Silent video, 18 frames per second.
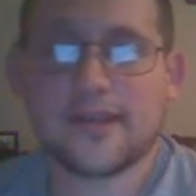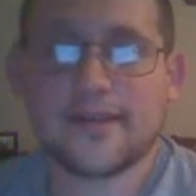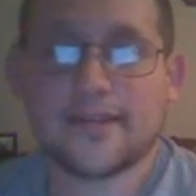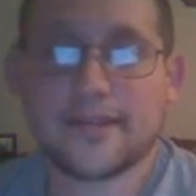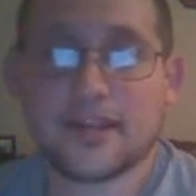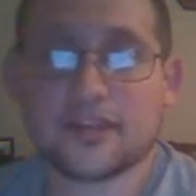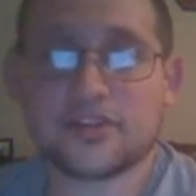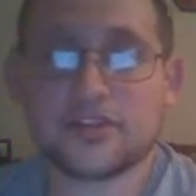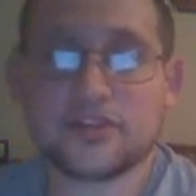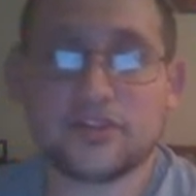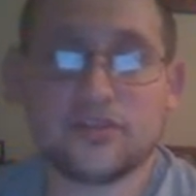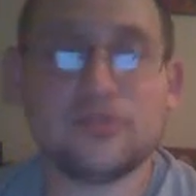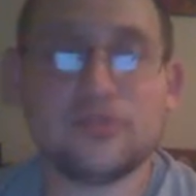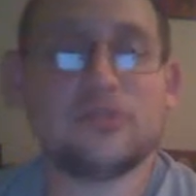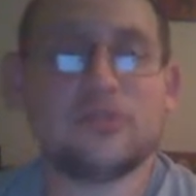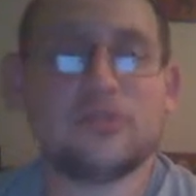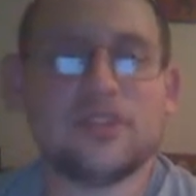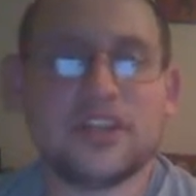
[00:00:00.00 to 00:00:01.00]
that you
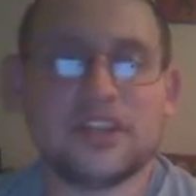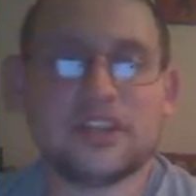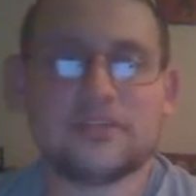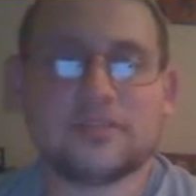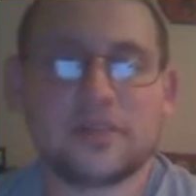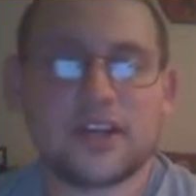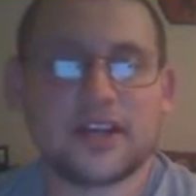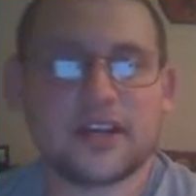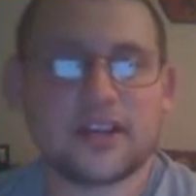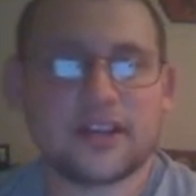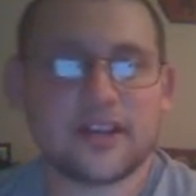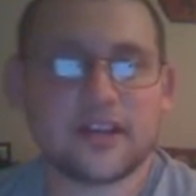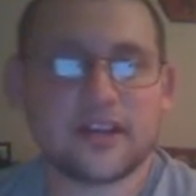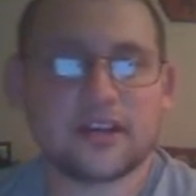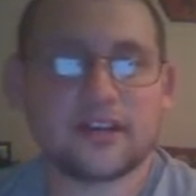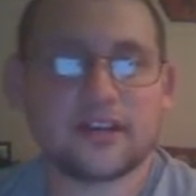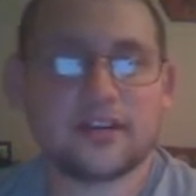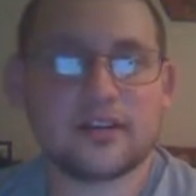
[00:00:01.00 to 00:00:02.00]
need to plug in
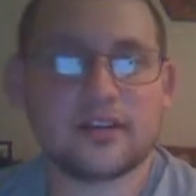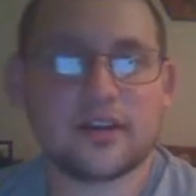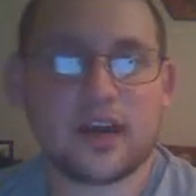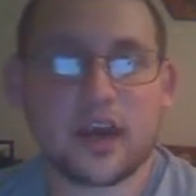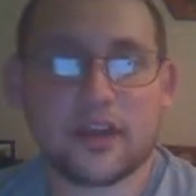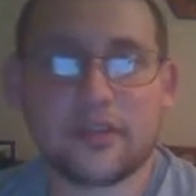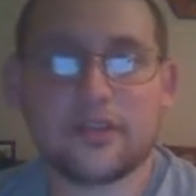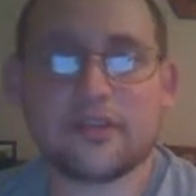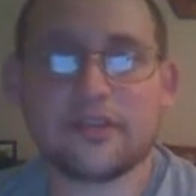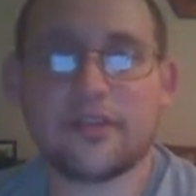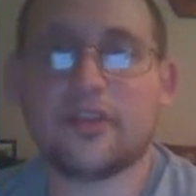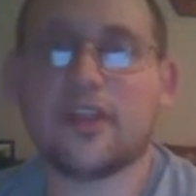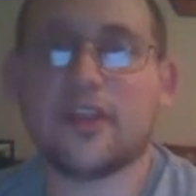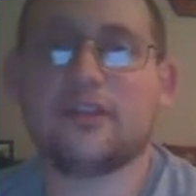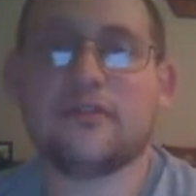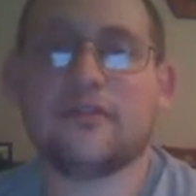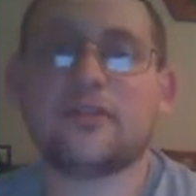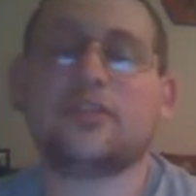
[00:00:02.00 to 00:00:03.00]
there other
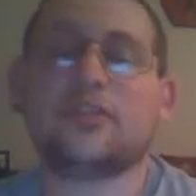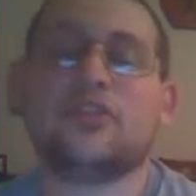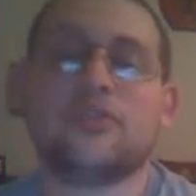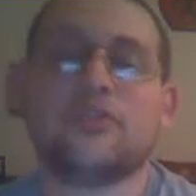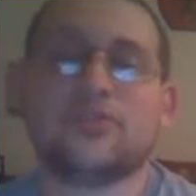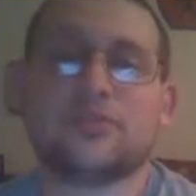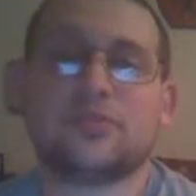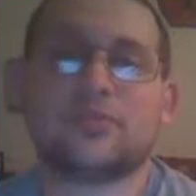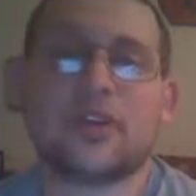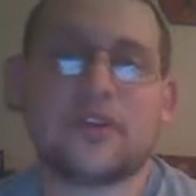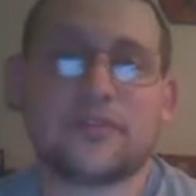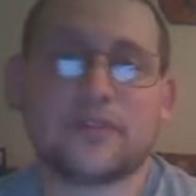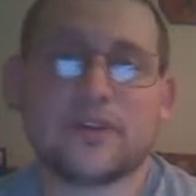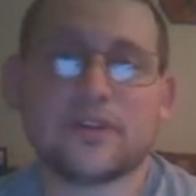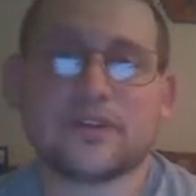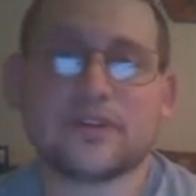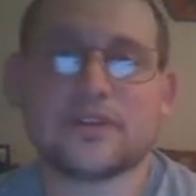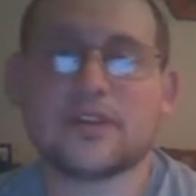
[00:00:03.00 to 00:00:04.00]
than for user
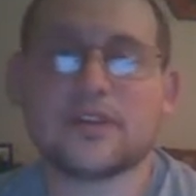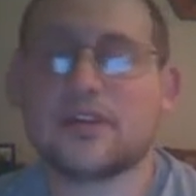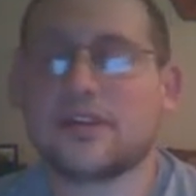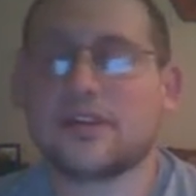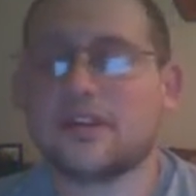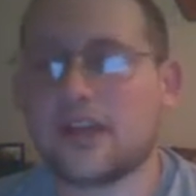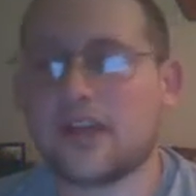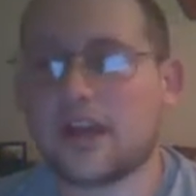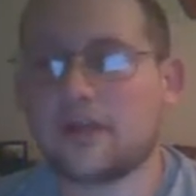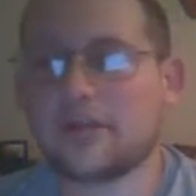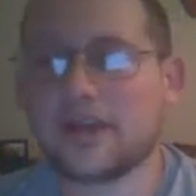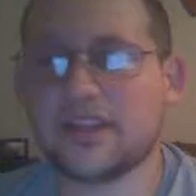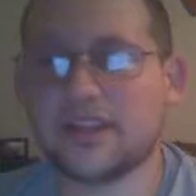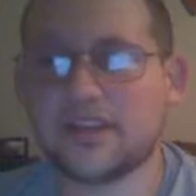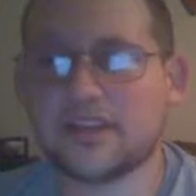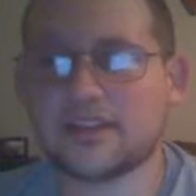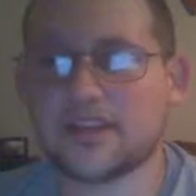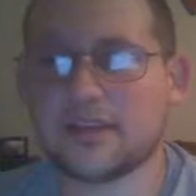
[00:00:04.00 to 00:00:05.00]
preference. Now by
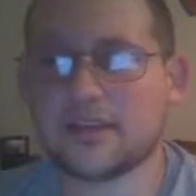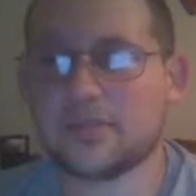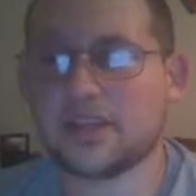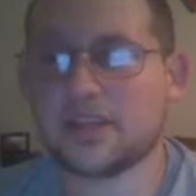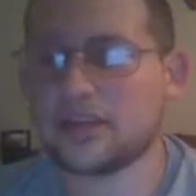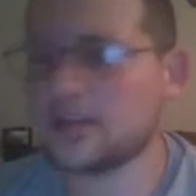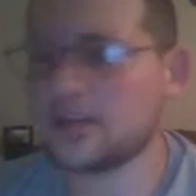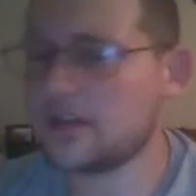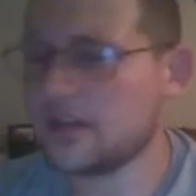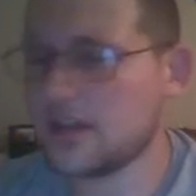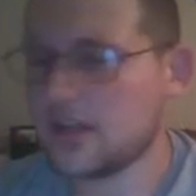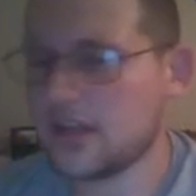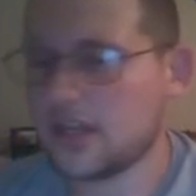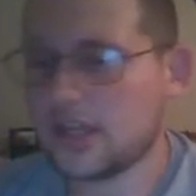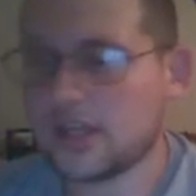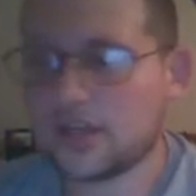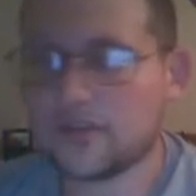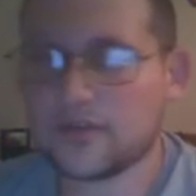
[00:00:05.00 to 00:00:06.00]
this I mean
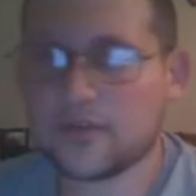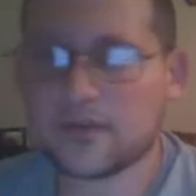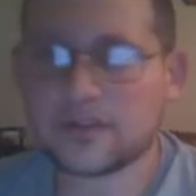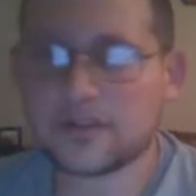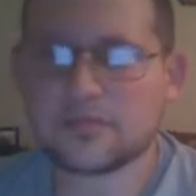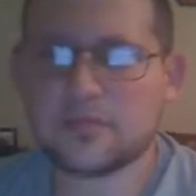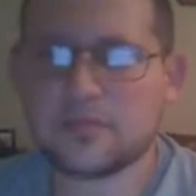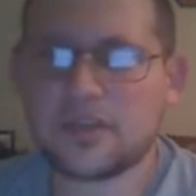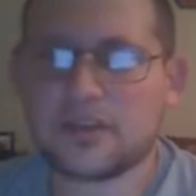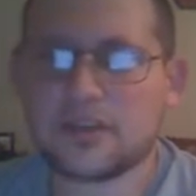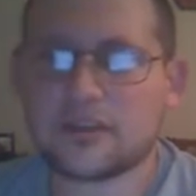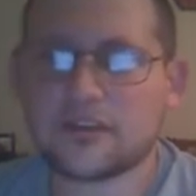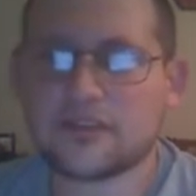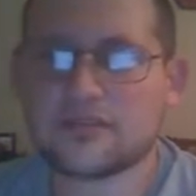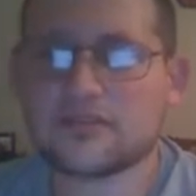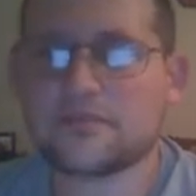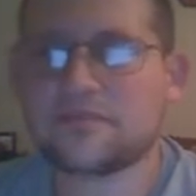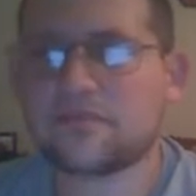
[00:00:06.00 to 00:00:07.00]
if you want
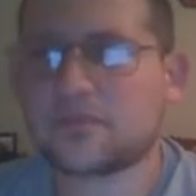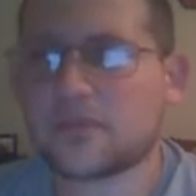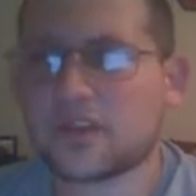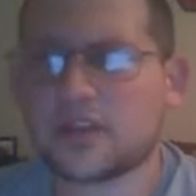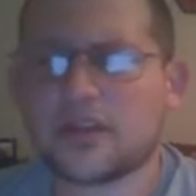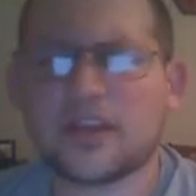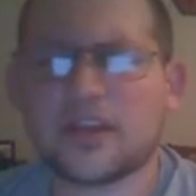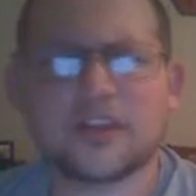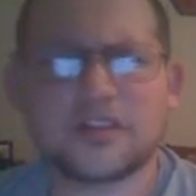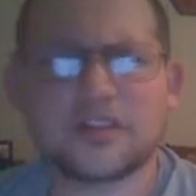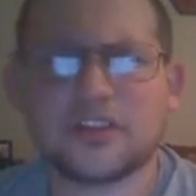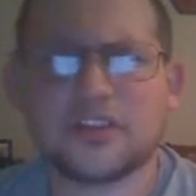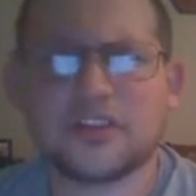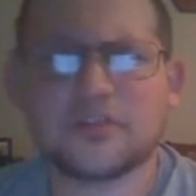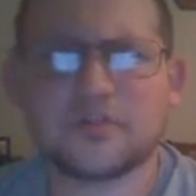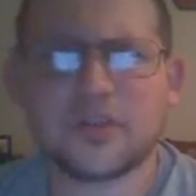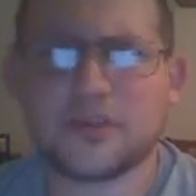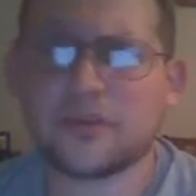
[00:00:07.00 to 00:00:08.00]
speakers, and
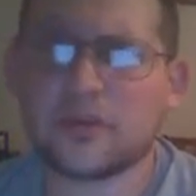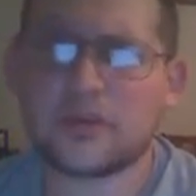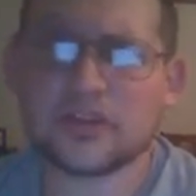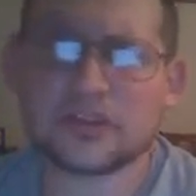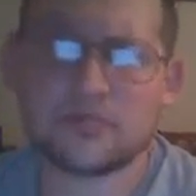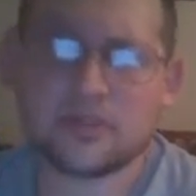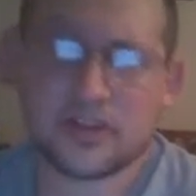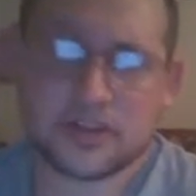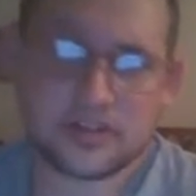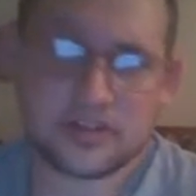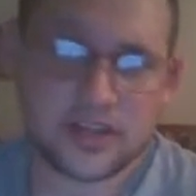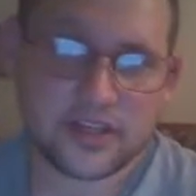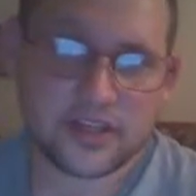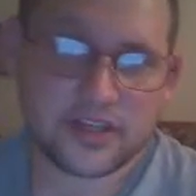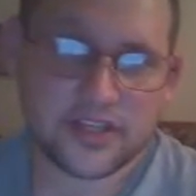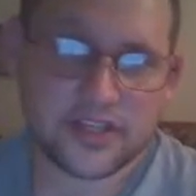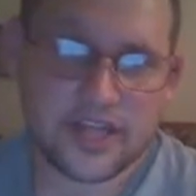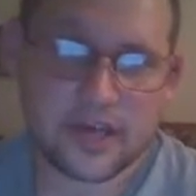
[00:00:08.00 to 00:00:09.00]
if you want speakers
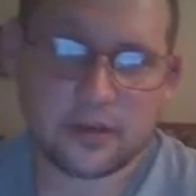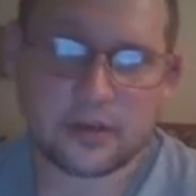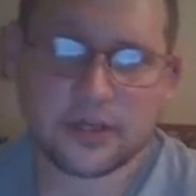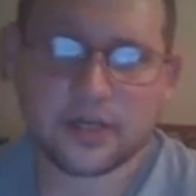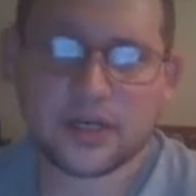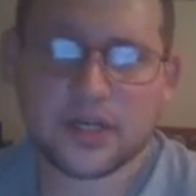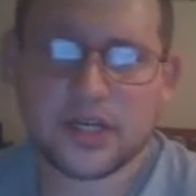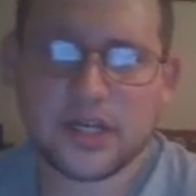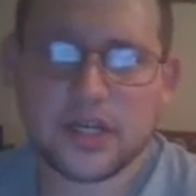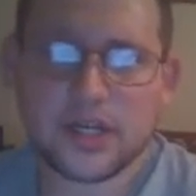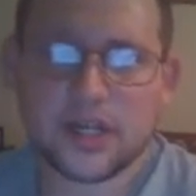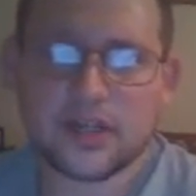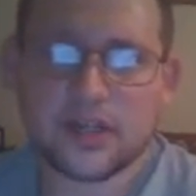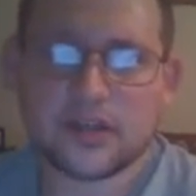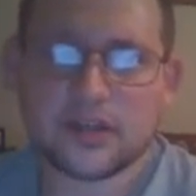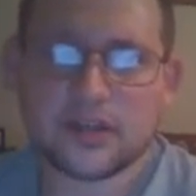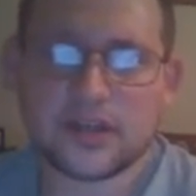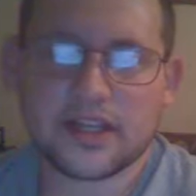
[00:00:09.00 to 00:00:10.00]
on a tower,
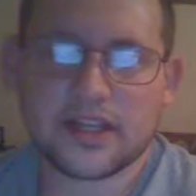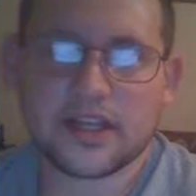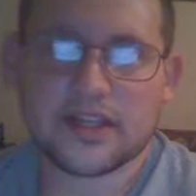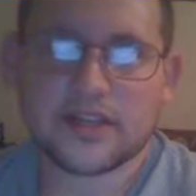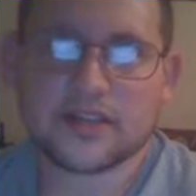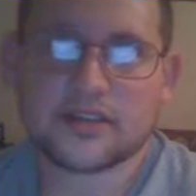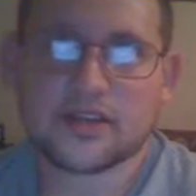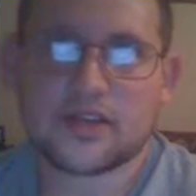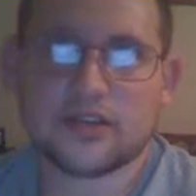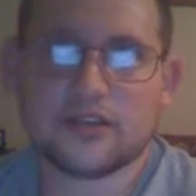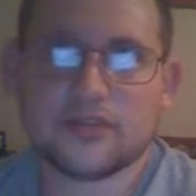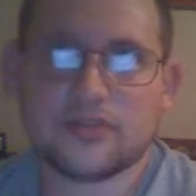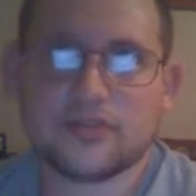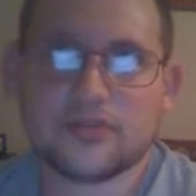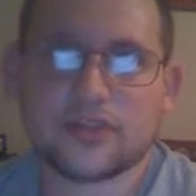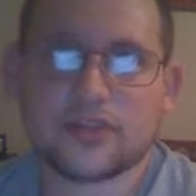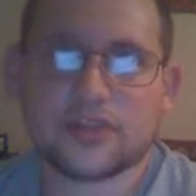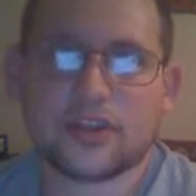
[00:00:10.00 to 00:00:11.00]
there is
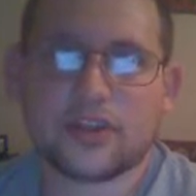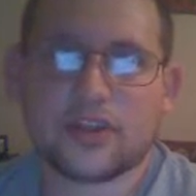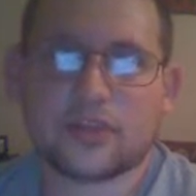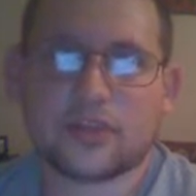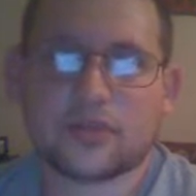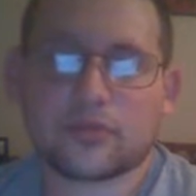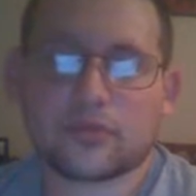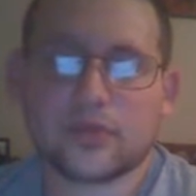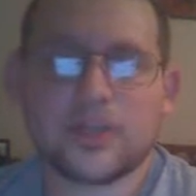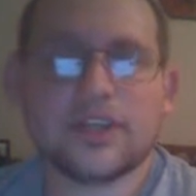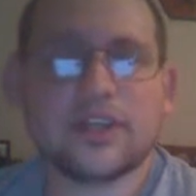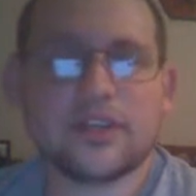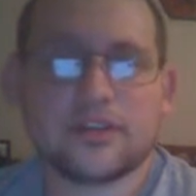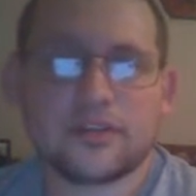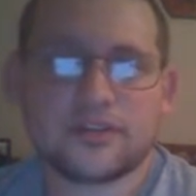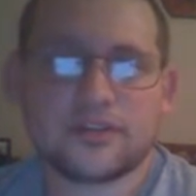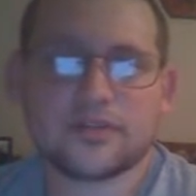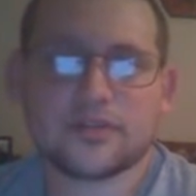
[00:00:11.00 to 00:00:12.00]
usually 3
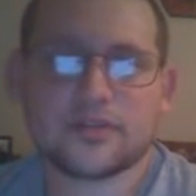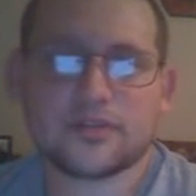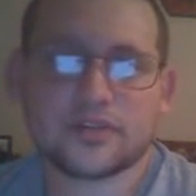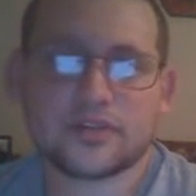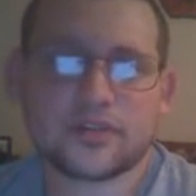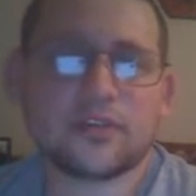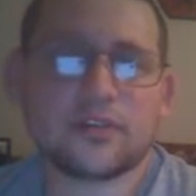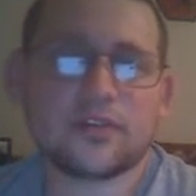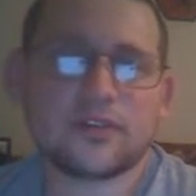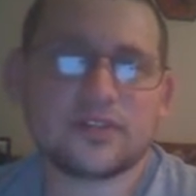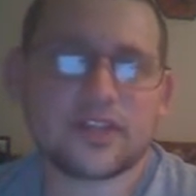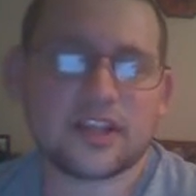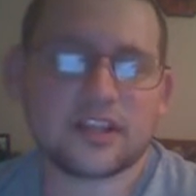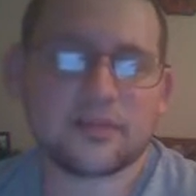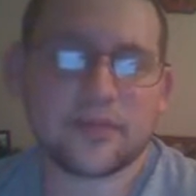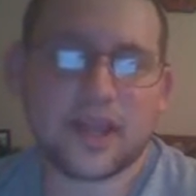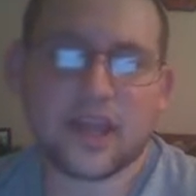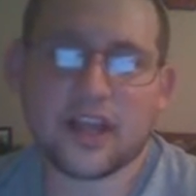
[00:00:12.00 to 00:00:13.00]
circles
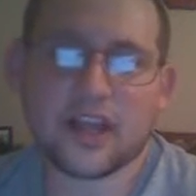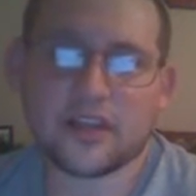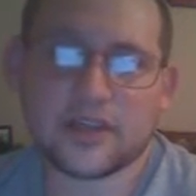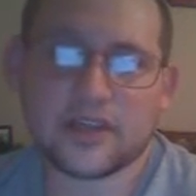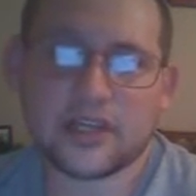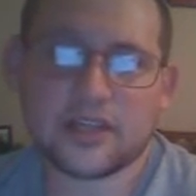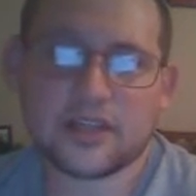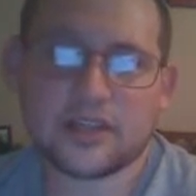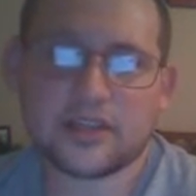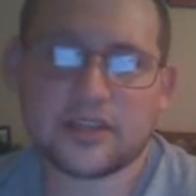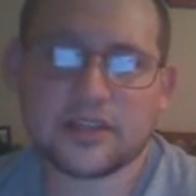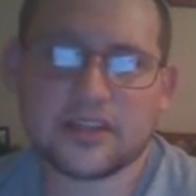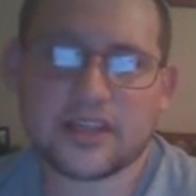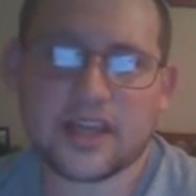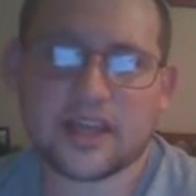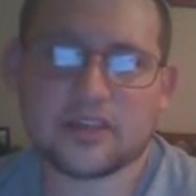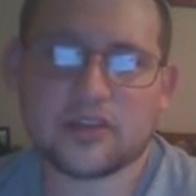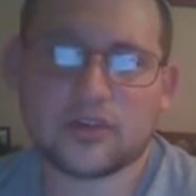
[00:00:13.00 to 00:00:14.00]
on the back of it
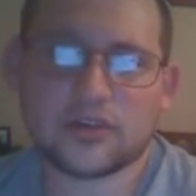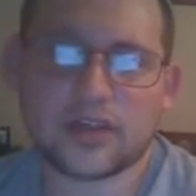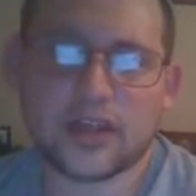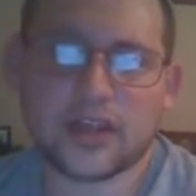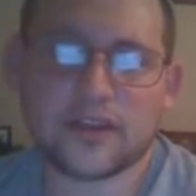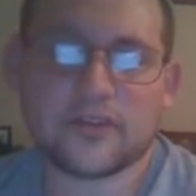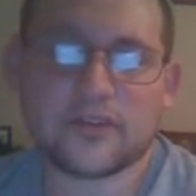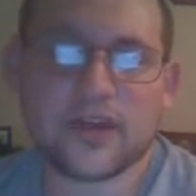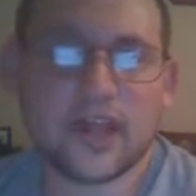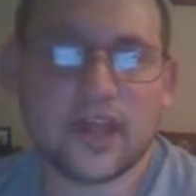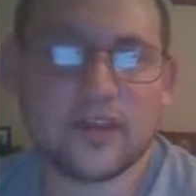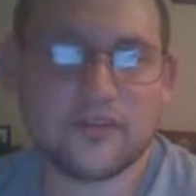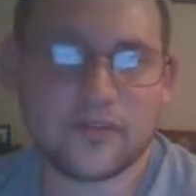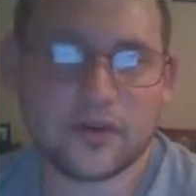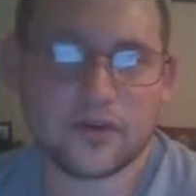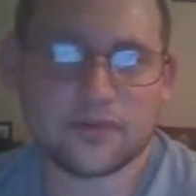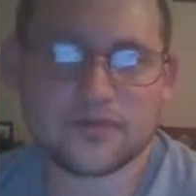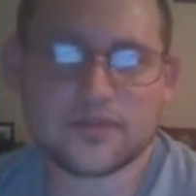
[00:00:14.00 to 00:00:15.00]
that look like for
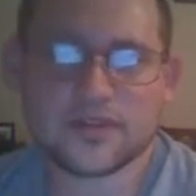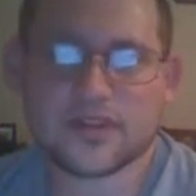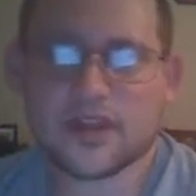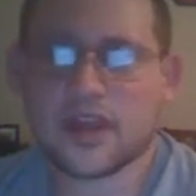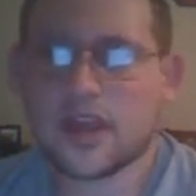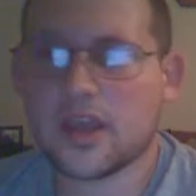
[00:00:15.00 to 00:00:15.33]
headphones.